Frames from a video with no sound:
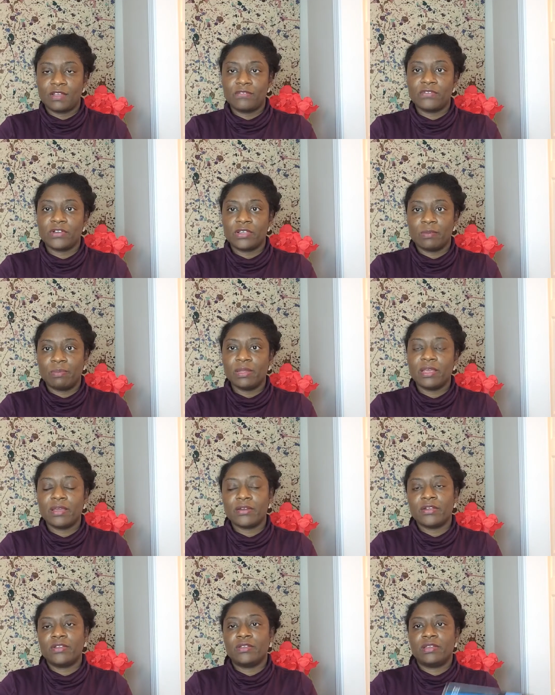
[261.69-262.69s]
for your
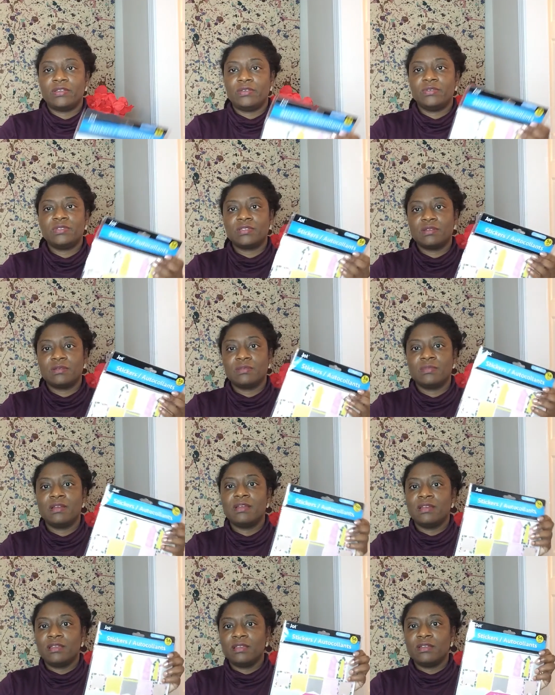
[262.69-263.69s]
planner. You can use them
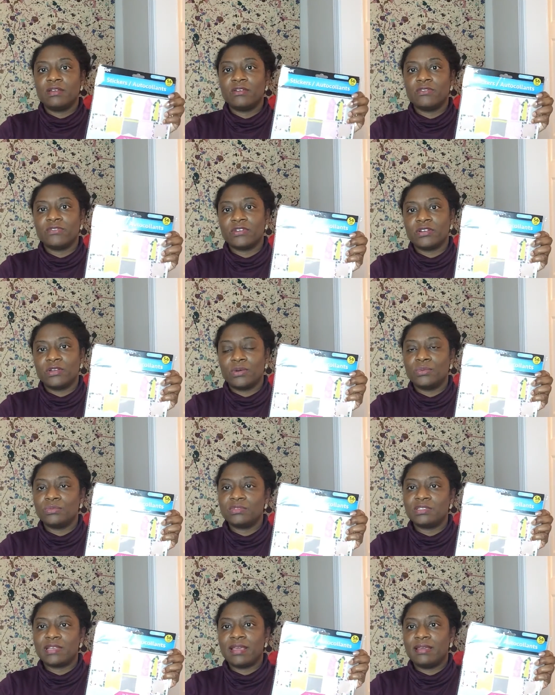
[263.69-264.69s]
for note
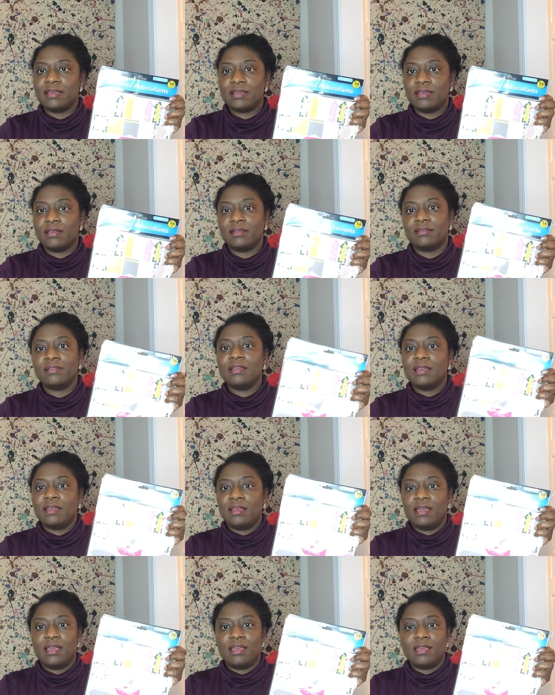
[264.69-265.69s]
taking
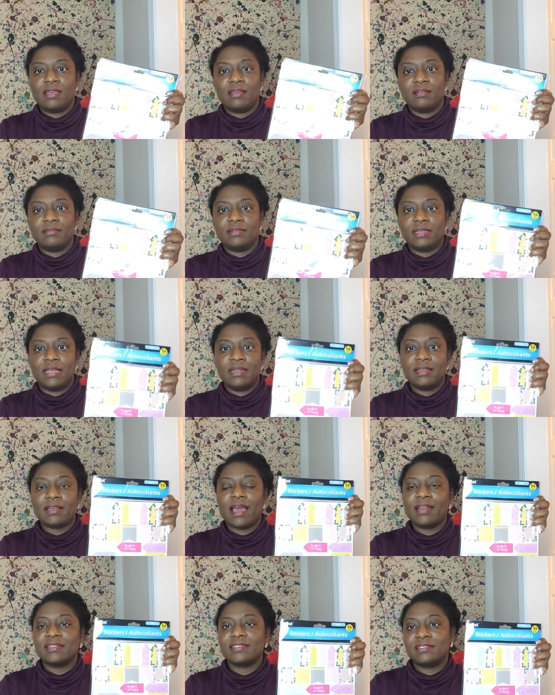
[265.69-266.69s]
and any
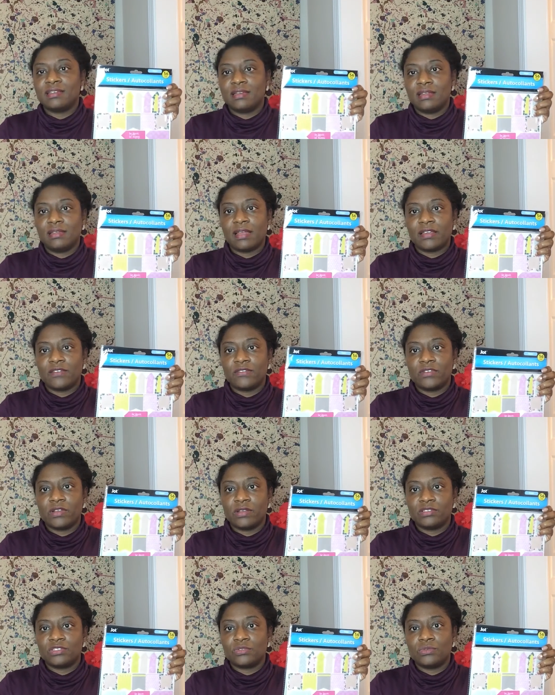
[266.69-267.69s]
kind of study. Like if
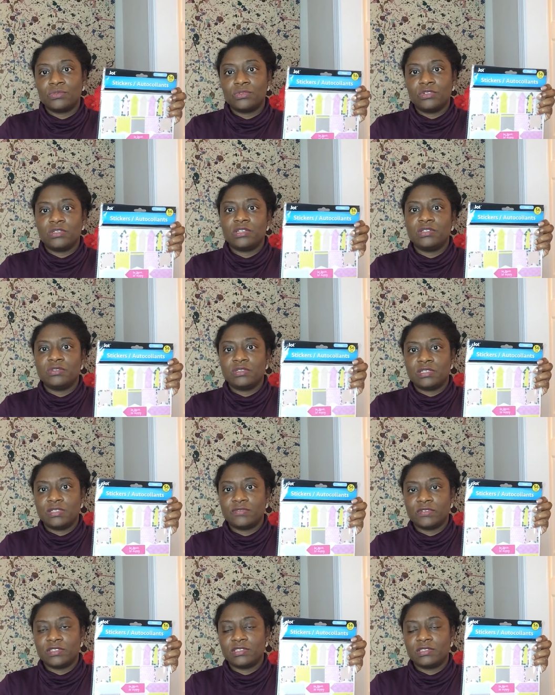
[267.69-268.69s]
you're in school, you can use these
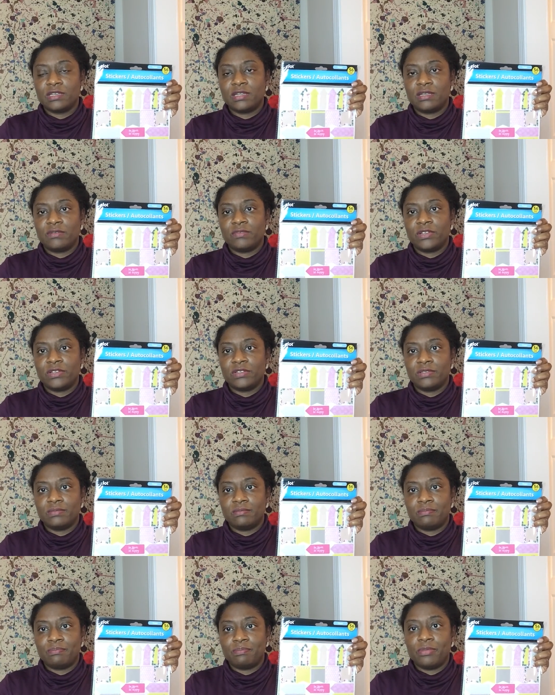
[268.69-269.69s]
for study when you
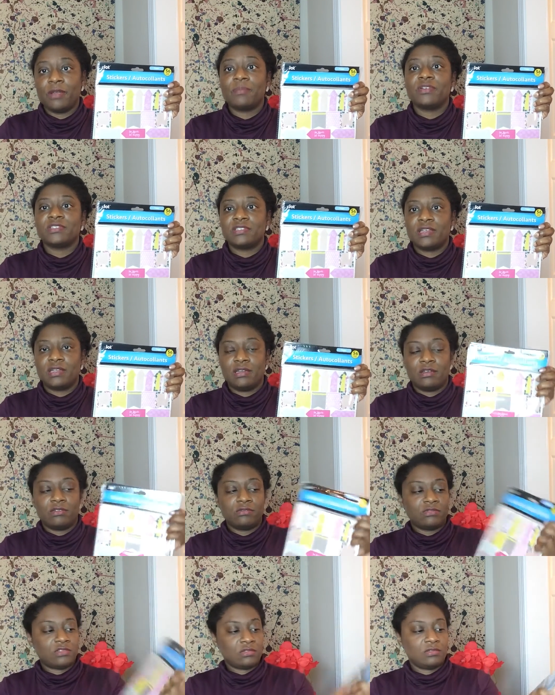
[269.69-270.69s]
prep your study
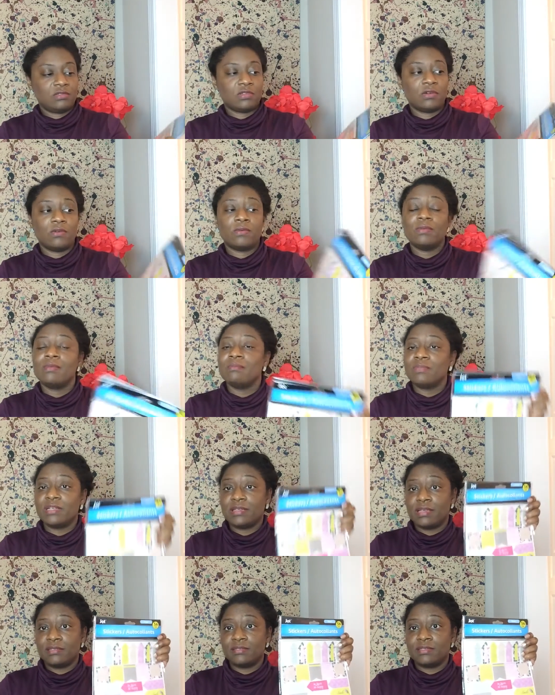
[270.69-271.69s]
notes. So, but
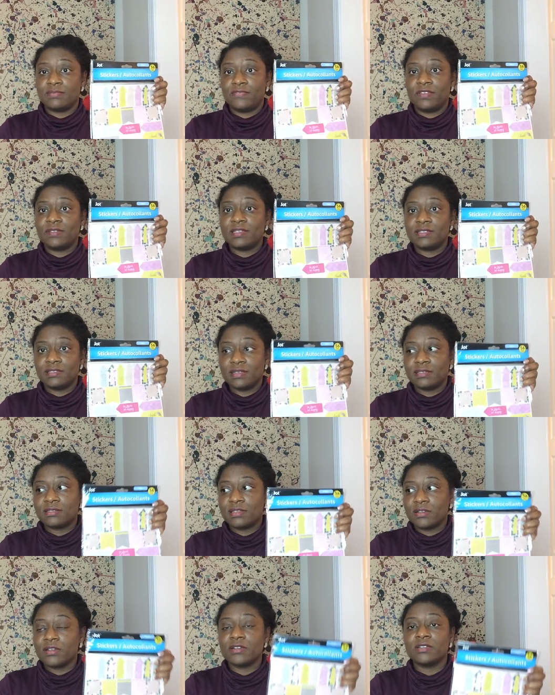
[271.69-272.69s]
yeah, 56
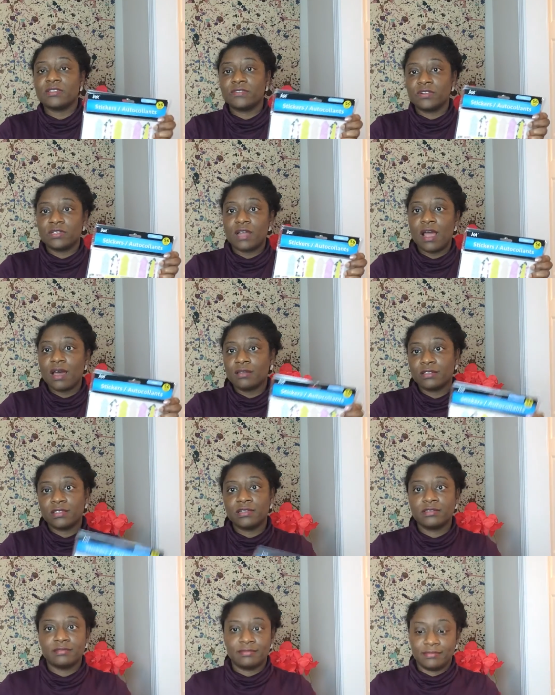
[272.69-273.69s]
stickers for $1.
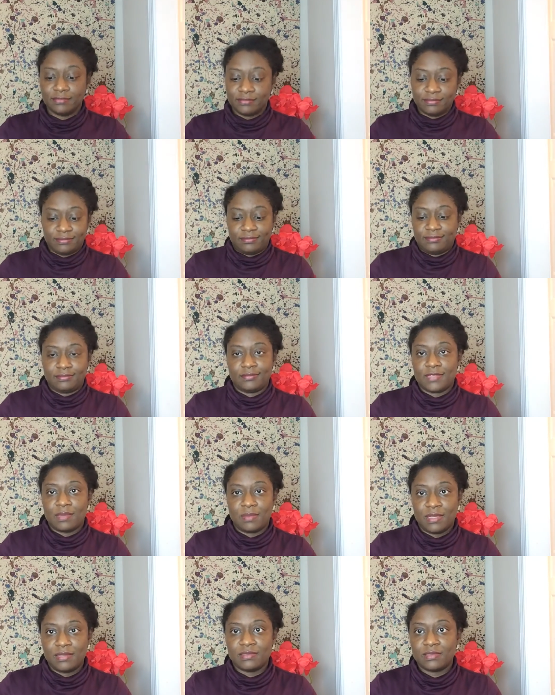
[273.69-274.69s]
I
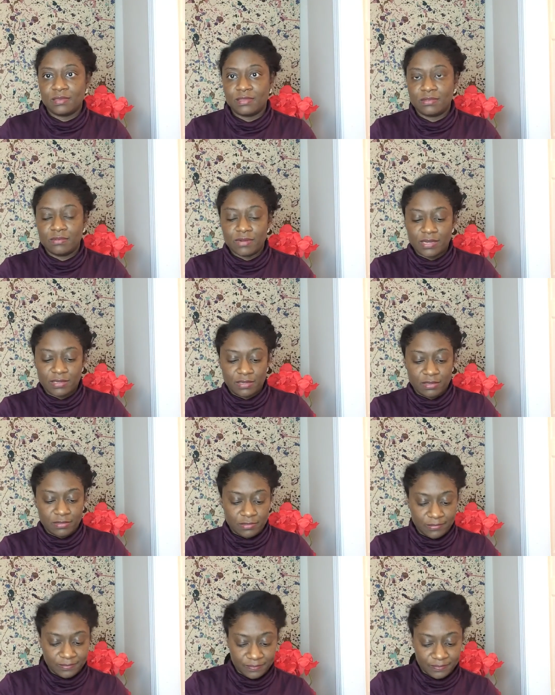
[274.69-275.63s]
mean, it's a great deal.